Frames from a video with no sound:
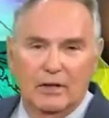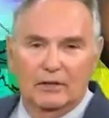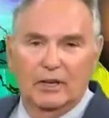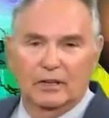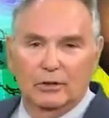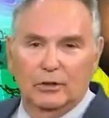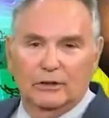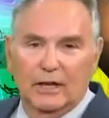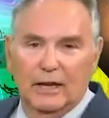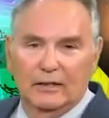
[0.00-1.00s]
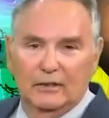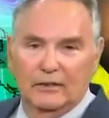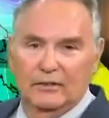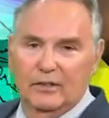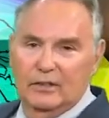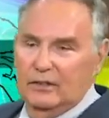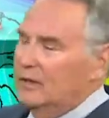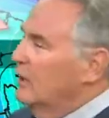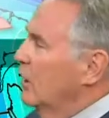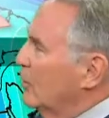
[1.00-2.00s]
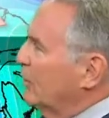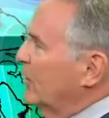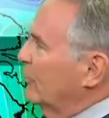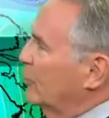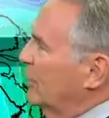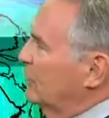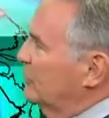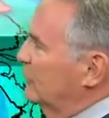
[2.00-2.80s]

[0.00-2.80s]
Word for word: Take a look at the, the upper level winds.